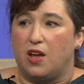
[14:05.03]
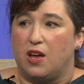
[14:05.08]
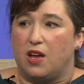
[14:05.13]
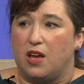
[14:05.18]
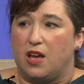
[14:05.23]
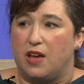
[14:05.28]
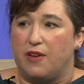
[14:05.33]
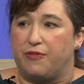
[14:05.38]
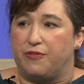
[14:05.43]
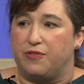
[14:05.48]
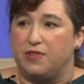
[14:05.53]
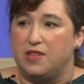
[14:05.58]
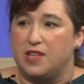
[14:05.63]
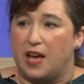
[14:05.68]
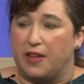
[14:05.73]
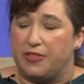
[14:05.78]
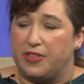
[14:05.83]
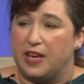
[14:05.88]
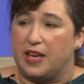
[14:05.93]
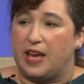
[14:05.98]
No. If
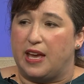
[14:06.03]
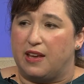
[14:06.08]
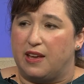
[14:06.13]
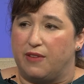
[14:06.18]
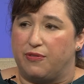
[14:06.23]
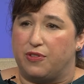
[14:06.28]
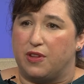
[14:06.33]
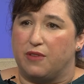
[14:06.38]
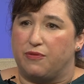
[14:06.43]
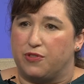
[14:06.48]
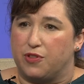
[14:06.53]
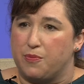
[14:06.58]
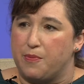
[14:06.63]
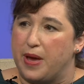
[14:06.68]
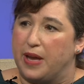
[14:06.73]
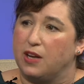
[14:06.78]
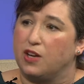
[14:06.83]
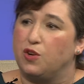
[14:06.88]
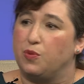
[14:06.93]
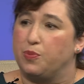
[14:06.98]
nothing, if, if the
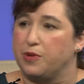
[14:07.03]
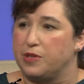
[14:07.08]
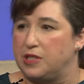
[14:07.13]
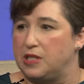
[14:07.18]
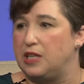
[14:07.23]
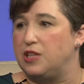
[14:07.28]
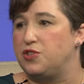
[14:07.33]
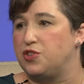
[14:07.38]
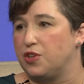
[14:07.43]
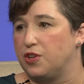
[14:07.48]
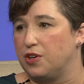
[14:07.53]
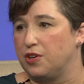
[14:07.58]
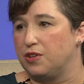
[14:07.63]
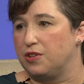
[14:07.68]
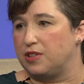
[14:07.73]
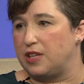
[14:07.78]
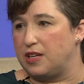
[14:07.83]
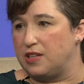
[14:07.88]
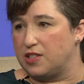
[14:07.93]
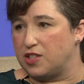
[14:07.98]
medical procedure
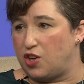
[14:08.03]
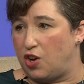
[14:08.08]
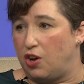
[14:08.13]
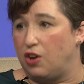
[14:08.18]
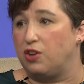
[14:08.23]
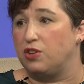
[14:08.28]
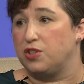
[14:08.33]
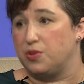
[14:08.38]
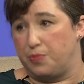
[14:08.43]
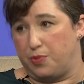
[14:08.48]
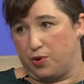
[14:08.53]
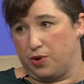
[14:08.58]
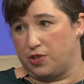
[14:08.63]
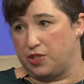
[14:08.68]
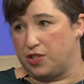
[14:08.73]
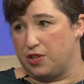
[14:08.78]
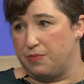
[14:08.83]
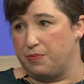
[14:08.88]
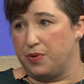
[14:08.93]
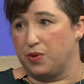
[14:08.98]
that is called
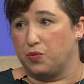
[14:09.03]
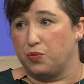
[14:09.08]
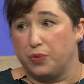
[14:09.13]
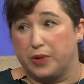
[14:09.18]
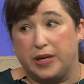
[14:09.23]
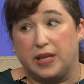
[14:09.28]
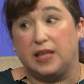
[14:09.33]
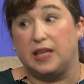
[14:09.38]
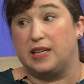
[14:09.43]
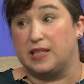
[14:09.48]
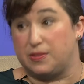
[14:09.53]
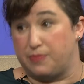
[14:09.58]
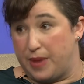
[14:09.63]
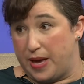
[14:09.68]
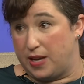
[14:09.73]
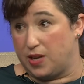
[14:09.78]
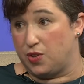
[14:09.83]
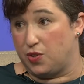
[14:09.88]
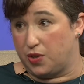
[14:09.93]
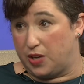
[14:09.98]
abortion, but really is
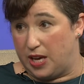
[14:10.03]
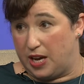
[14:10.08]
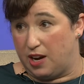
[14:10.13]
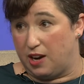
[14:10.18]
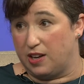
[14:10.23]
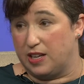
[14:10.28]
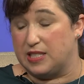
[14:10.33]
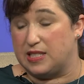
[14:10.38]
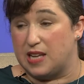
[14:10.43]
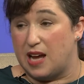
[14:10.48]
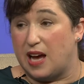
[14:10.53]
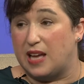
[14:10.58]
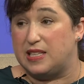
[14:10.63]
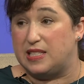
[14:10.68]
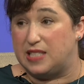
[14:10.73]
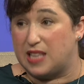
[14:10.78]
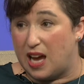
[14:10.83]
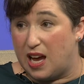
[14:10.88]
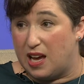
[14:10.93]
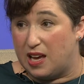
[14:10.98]
medical care, is not
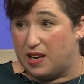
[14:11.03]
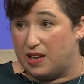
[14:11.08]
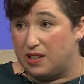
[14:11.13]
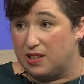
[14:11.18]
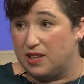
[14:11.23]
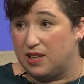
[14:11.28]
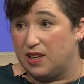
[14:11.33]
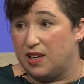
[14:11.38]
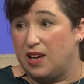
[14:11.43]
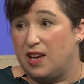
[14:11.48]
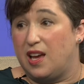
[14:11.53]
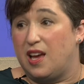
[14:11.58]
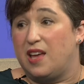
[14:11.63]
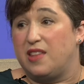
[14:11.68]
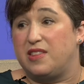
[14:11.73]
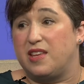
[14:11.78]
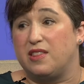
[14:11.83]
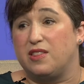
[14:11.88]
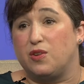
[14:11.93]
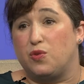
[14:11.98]
done,
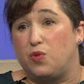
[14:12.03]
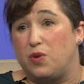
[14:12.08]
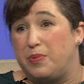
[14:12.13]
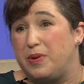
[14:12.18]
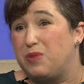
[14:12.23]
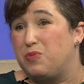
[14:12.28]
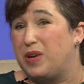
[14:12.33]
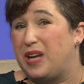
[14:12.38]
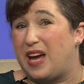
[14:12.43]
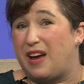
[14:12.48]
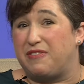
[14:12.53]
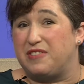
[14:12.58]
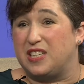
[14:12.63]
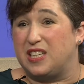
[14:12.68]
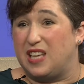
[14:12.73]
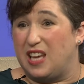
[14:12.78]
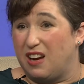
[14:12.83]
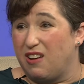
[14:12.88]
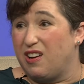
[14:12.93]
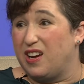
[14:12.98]
then the woman would have to
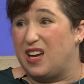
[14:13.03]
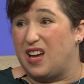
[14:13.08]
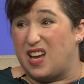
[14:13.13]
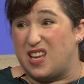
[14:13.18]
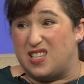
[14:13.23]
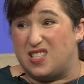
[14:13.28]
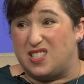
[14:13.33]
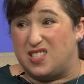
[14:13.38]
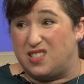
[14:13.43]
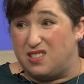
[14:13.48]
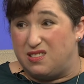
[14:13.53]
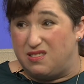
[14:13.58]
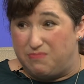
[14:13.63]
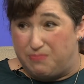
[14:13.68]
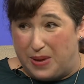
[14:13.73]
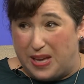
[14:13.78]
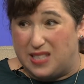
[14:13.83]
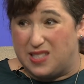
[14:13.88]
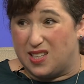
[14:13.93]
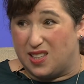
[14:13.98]
carry a
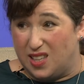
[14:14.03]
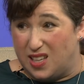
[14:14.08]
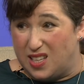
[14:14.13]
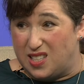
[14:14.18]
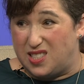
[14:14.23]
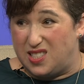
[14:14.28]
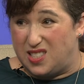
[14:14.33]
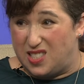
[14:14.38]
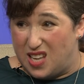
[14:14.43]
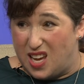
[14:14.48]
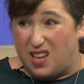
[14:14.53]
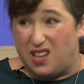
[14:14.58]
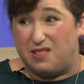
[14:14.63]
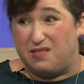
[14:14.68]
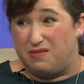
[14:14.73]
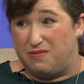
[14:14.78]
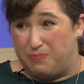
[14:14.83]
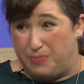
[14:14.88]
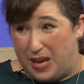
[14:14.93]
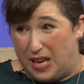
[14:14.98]
basically a dead
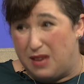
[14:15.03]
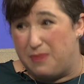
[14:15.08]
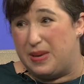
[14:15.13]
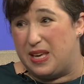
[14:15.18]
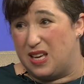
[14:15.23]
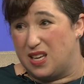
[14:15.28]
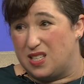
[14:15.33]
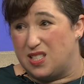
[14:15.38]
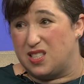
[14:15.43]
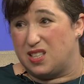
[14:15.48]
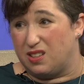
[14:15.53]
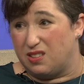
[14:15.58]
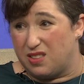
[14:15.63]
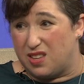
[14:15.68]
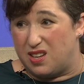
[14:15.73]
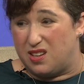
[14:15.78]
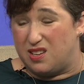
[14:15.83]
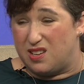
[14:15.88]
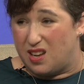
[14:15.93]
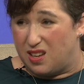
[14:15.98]
baby until
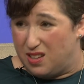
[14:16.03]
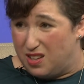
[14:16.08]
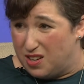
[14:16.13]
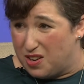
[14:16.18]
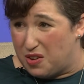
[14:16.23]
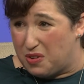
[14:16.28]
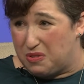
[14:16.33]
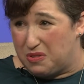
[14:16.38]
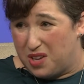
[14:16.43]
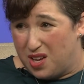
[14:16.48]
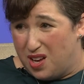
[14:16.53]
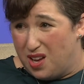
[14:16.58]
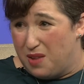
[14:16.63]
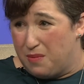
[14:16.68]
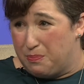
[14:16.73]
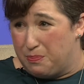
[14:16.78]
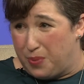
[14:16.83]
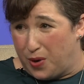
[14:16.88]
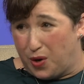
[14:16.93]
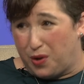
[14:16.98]
the you know
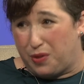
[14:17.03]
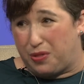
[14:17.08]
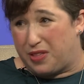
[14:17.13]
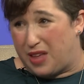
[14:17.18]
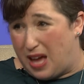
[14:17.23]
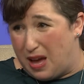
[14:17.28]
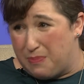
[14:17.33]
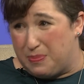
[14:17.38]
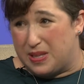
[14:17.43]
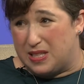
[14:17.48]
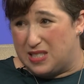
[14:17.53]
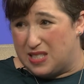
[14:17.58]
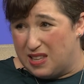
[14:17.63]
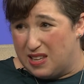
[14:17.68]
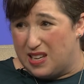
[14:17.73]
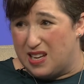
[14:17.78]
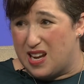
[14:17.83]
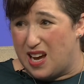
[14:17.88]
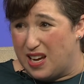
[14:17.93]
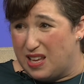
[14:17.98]
birth happens in the
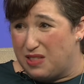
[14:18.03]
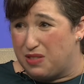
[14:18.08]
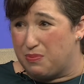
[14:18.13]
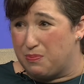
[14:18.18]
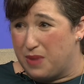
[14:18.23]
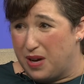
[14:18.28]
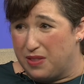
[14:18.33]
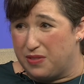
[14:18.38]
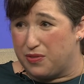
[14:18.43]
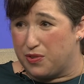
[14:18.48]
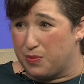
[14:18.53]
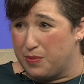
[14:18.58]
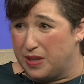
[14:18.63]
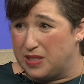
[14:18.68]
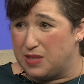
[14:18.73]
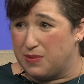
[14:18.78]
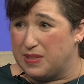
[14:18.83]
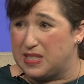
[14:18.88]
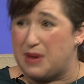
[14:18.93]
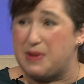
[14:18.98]
ninth month for months
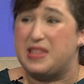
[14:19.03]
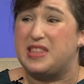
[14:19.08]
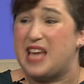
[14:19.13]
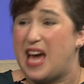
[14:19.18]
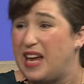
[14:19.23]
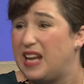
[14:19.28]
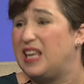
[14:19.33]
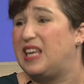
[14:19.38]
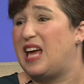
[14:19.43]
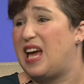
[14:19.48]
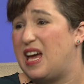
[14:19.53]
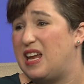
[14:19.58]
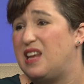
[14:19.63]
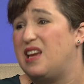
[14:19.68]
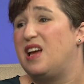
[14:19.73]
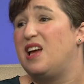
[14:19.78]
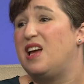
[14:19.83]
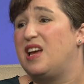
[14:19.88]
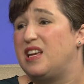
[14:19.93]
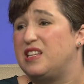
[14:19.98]
and months. I mean, that yeah. again
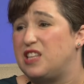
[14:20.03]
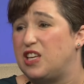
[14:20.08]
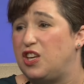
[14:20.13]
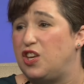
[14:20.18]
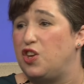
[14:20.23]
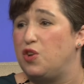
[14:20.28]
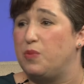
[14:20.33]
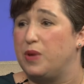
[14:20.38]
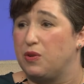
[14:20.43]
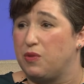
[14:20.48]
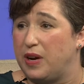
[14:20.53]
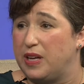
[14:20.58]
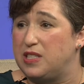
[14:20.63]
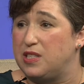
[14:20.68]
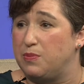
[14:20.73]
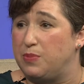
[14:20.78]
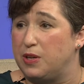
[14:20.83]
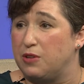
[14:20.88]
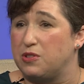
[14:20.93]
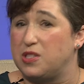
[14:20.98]
yeah. is a human rights
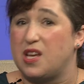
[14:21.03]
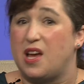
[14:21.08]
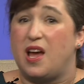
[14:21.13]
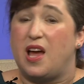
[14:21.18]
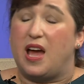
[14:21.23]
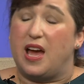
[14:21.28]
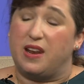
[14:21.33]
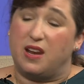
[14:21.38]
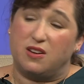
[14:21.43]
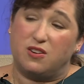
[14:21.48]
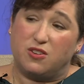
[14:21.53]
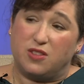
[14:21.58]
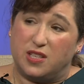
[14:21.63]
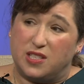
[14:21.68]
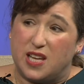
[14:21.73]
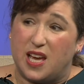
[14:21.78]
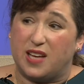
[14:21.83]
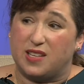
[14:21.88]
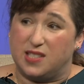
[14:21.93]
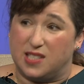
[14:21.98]
abuse. And under the
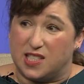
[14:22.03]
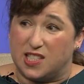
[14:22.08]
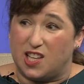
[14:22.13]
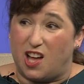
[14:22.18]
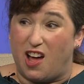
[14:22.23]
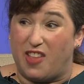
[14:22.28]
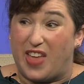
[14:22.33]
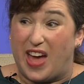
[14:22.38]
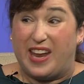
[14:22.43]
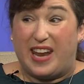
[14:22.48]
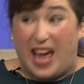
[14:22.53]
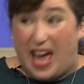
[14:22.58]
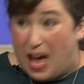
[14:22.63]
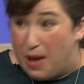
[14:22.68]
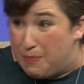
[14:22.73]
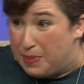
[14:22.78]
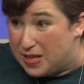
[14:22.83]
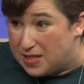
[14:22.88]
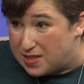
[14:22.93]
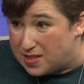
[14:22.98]
Texas law, that
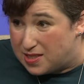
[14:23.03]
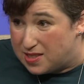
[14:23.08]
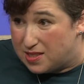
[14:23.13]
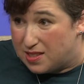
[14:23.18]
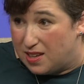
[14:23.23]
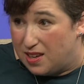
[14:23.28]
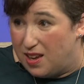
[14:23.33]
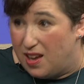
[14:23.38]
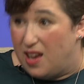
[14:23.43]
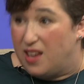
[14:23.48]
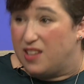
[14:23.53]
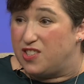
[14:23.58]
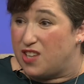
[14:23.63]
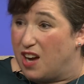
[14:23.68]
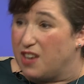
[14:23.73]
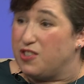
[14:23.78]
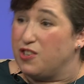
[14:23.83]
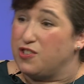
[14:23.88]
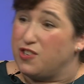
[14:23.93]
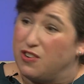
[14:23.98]
happens.
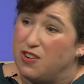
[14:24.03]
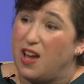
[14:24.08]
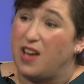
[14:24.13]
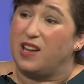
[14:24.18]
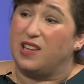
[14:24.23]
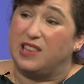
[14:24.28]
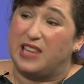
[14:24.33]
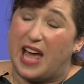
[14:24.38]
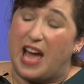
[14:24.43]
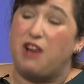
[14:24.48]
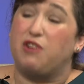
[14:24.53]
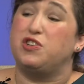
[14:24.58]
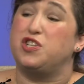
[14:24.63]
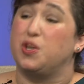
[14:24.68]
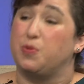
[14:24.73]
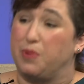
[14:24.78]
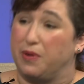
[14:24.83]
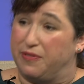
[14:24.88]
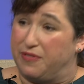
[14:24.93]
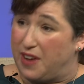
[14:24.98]
Doctors are not allowed to
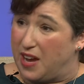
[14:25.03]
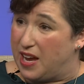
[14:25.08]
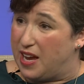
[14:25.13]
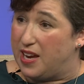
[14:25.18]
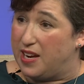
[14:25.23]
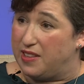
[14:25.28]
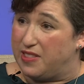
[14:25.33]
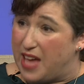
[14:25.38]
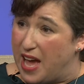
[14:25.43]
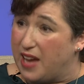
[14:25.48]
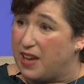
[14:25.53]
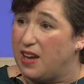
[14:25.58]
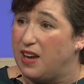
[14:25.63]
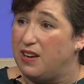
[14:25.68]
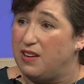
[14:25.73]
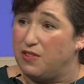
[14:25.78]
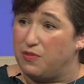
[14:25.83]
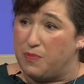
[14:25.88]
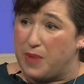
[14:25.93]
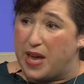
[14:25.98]
provide that kind
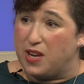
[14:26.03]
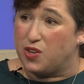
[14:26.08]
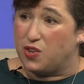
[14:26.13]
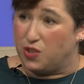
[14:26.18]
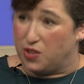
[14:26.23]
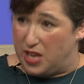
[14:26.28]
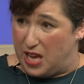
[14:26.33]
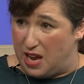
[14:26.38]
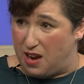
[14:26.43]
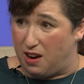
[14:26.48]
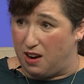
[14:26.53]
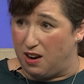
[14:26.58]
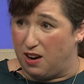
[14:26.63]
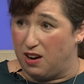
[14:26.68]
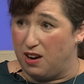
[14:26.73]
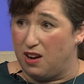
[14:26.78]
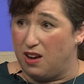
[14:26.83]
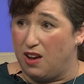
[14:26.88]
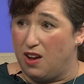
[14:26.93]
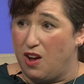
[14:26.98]
of medical
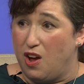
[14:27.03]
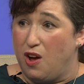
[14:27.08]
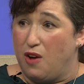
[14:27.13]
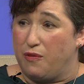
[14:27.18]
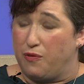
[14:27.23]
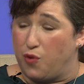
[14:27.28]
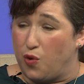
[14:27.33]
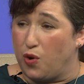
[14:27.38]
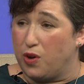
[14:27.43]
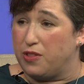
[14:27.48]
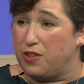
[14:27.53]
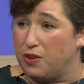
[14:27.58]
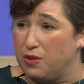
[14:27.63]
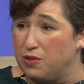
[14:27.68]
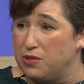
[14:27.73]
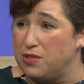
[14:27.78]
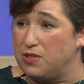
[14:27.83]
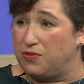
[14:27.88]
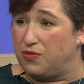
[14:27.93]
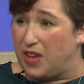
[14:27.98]
care for
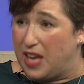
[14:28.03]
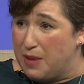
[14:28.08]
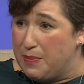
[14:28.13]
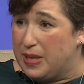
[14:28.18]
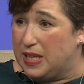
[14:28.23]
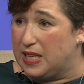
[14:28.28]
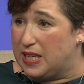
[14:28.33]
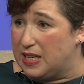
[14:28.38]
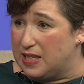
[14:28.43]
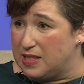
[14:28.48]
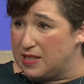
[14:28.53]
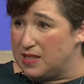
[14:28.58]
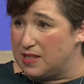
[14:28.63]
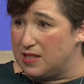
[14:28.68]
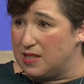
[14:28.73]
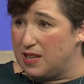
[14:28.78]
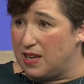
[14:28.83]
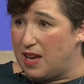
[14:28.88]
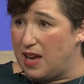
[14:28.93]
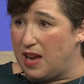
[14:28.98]
those families
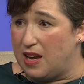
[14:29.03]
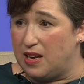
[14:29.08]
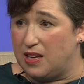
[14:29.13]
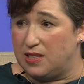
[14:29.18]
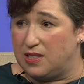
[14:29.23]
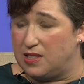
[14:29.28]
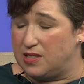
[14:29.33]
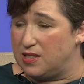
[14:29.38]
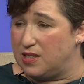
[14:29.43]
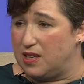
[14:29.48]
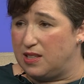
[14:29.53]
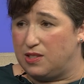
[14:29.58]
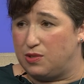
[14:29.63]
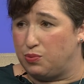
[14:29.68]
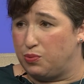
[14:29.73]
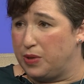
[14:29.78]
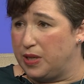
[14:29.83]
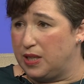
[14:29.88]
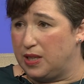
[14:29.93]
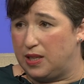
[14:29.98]
and it's it's
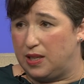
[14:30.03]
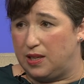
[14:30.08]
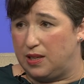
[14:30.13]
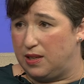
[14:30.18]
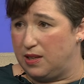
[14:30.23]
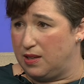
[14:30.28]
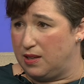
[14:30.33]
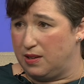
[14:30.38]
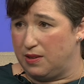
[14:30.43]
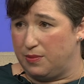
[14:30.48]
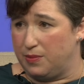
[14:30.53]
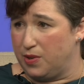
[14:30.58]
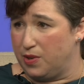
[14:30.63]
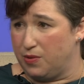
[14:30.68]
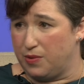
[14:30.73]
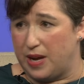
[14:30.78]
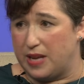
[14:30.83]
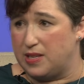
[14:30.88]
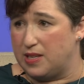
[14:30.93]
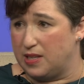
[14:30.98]
really um,
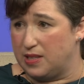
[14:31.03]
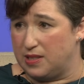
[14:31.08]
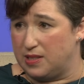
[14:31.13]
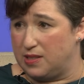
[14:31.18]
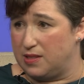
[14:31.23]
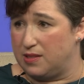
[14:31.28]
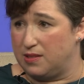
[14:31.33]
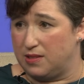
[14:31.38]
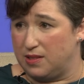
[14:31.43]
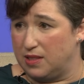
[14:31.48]
horrendous.